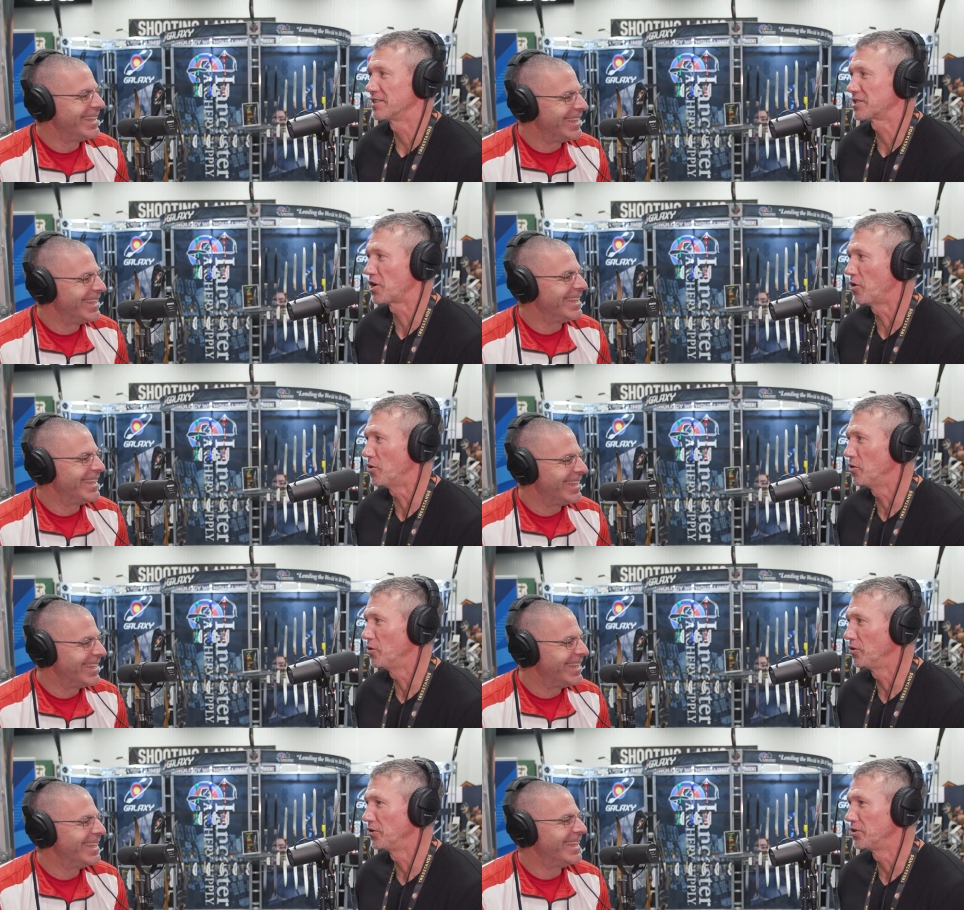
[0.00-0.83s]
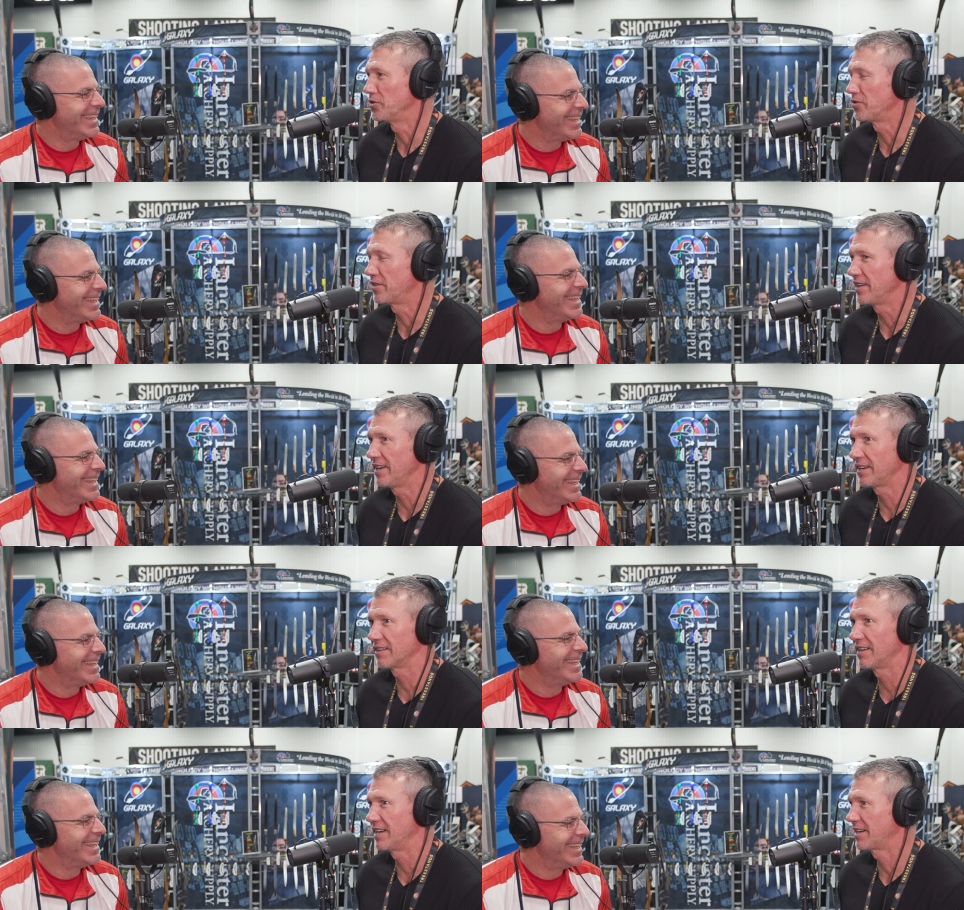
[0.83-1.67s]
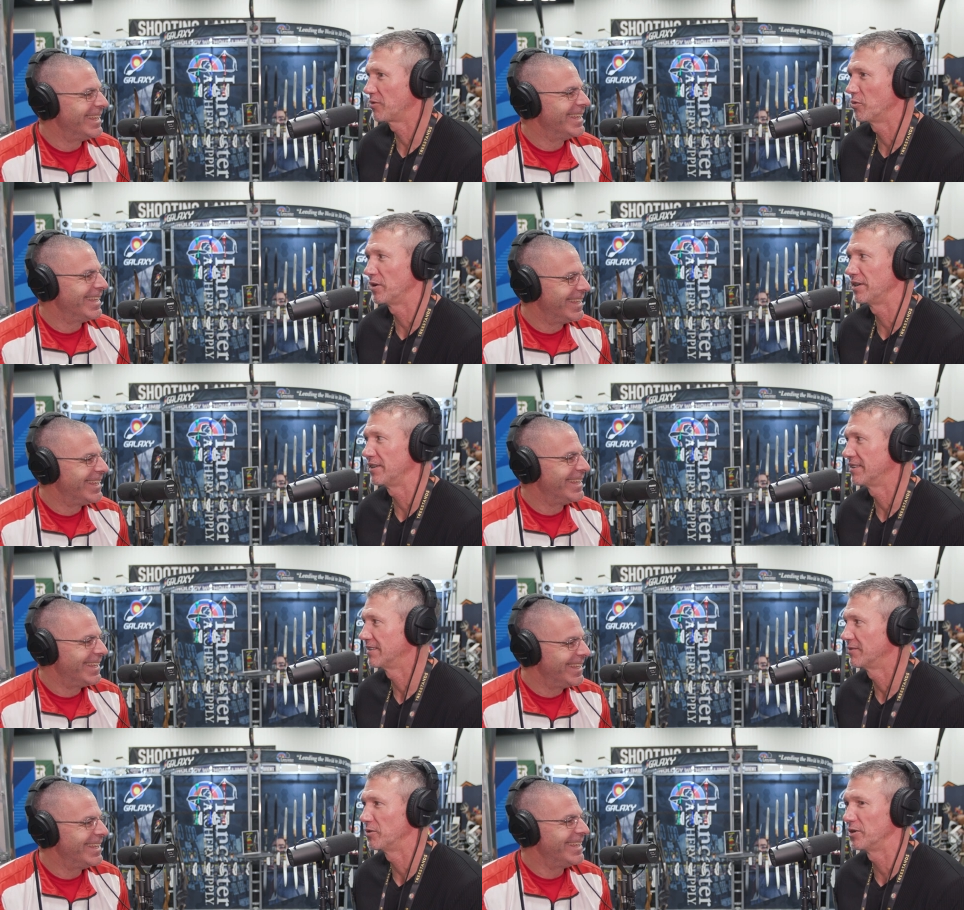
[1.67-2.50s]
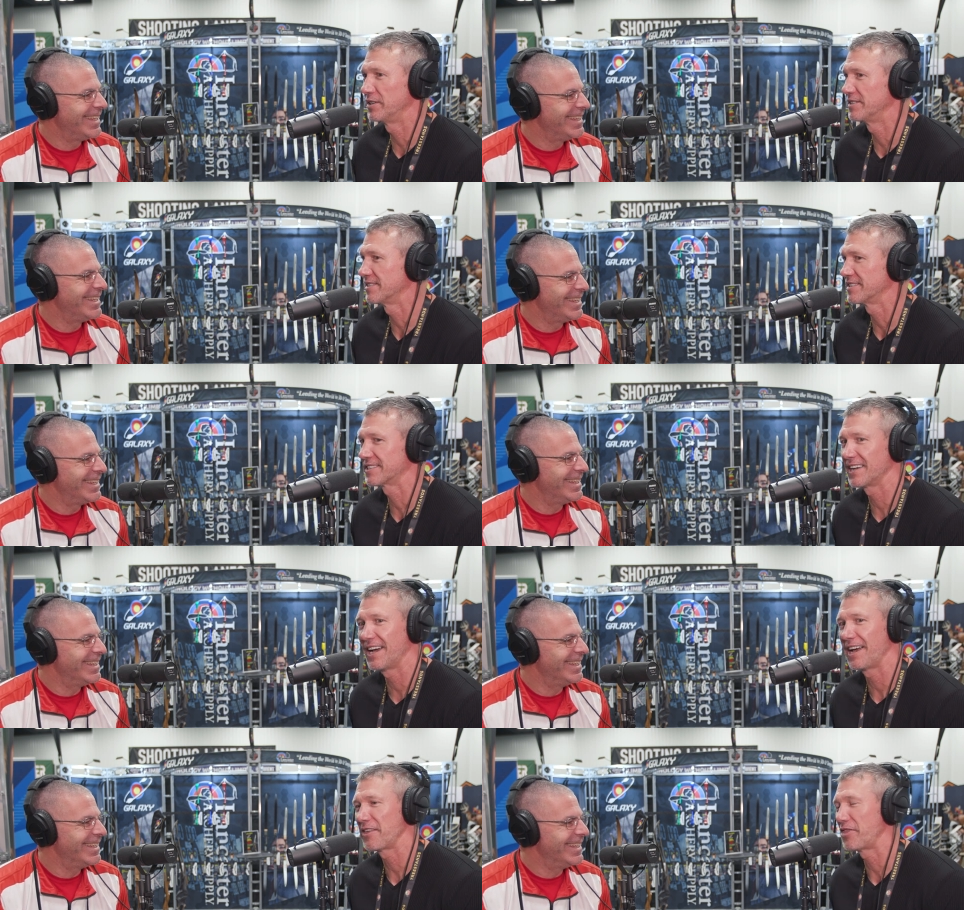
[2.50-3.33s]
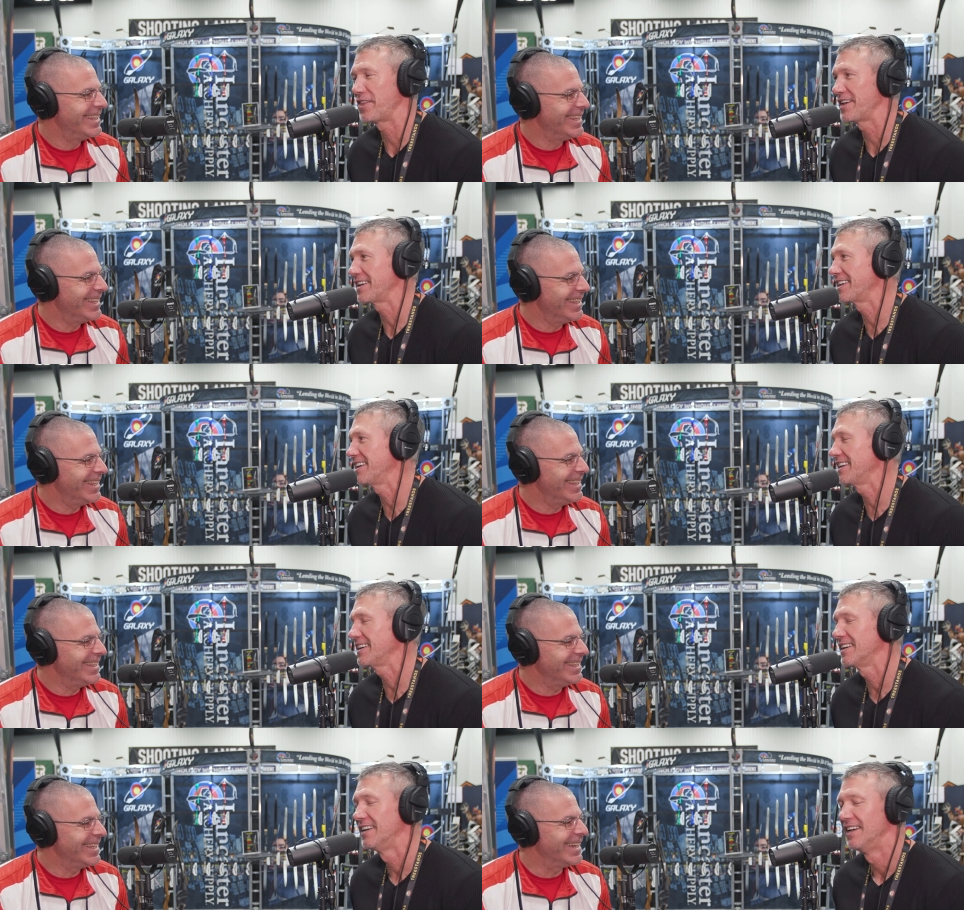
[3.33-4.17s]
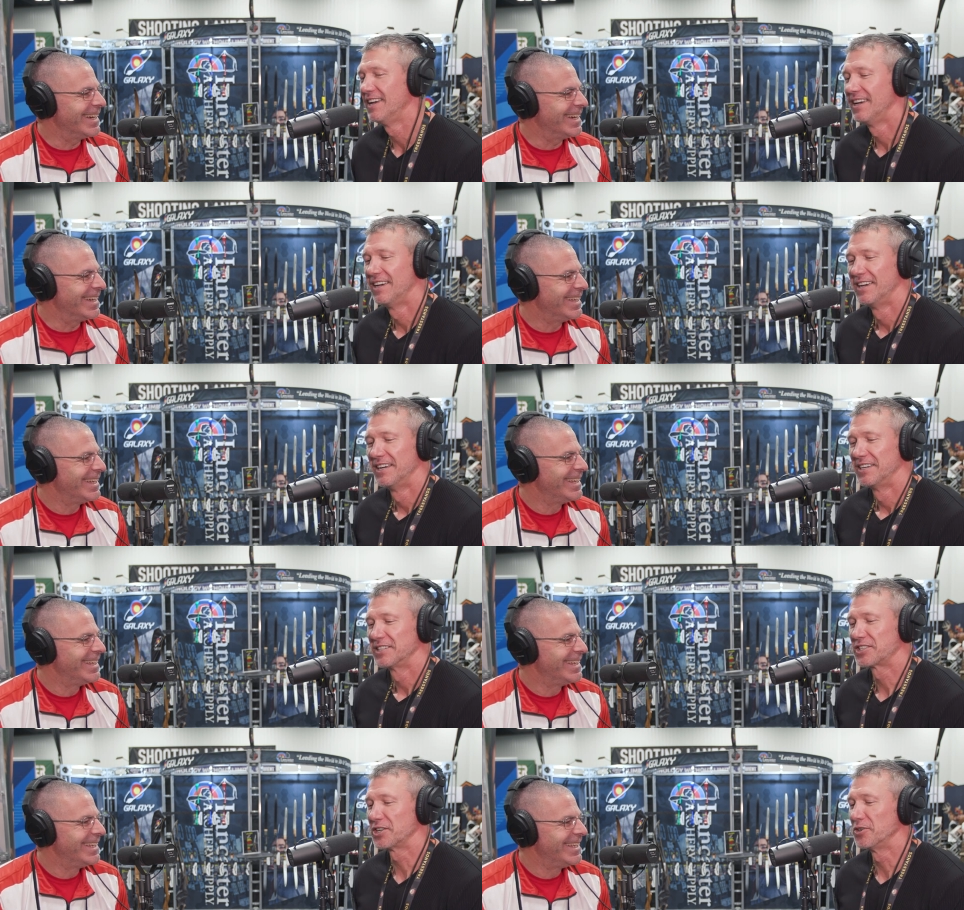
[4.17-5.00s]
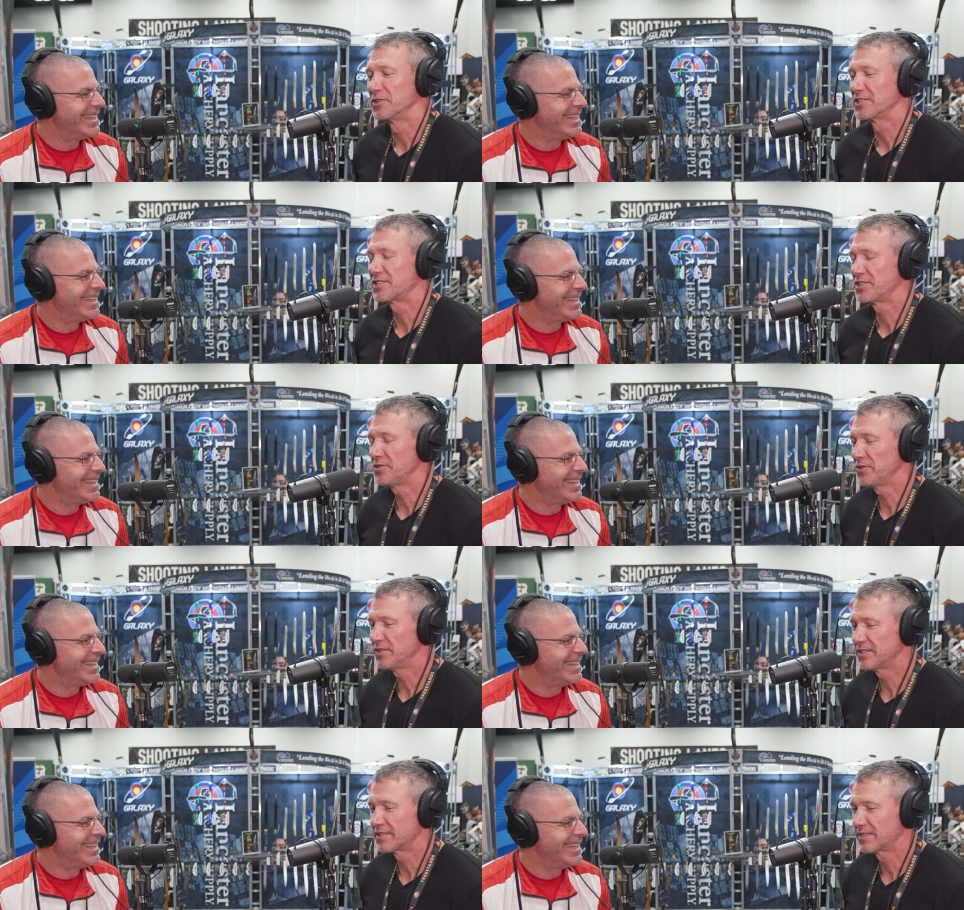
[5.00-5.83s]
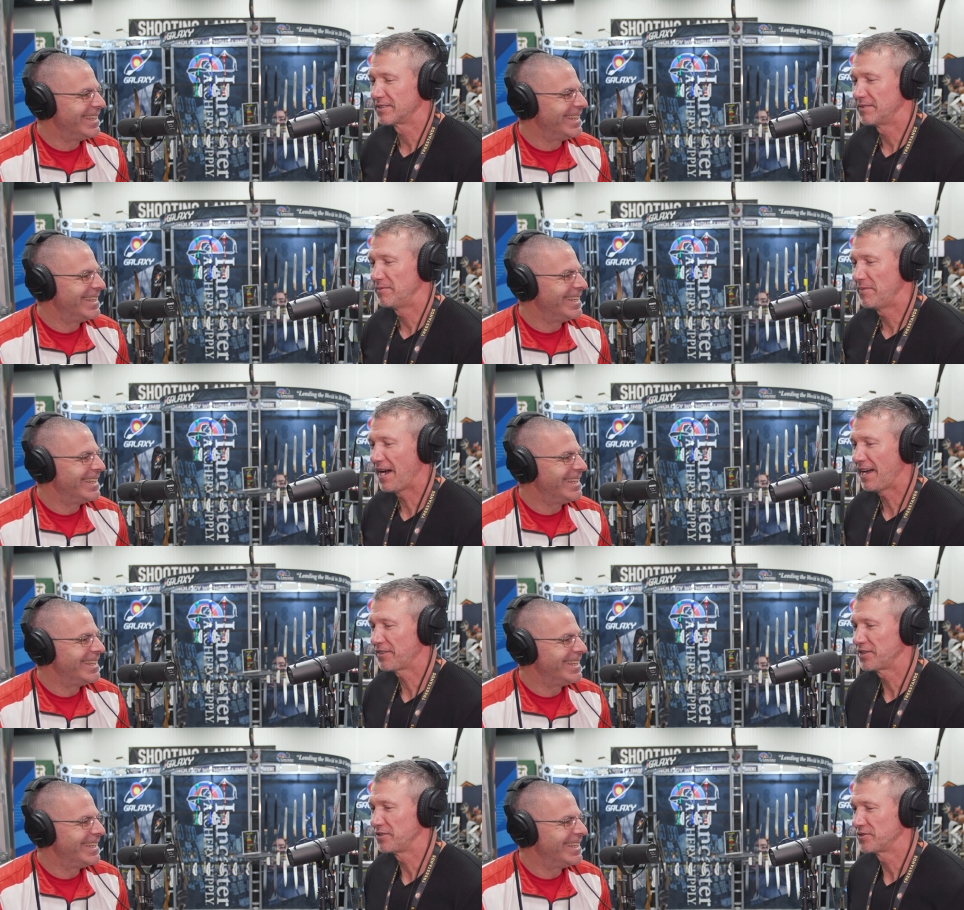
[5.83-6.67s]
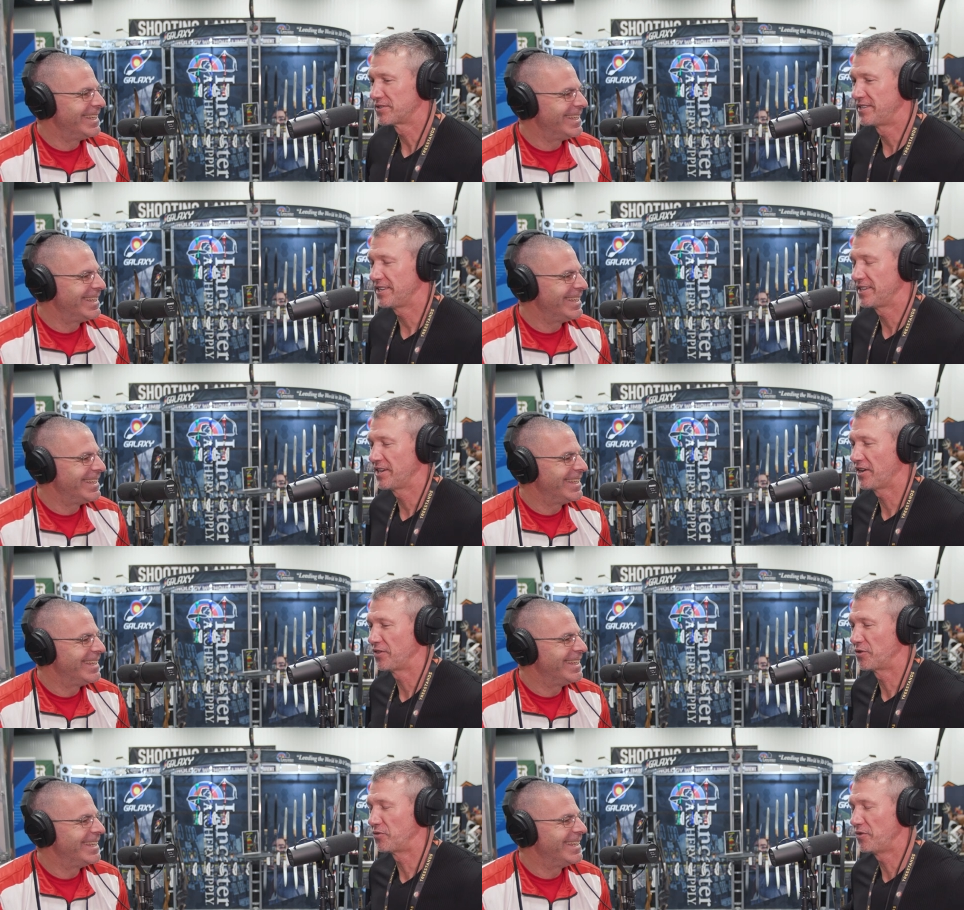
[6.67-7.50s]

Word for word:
Speaker 1: this whole new thing. Like, we're, what is this guy thinking? Yeah. So as soon as Matthews did it on the